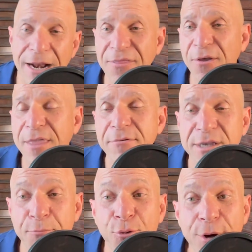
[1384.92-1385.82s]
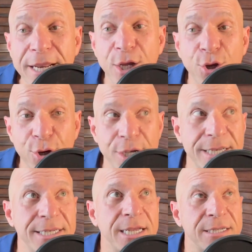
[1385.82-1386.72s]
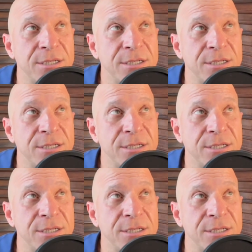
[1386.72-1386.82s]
thought that was a pretty good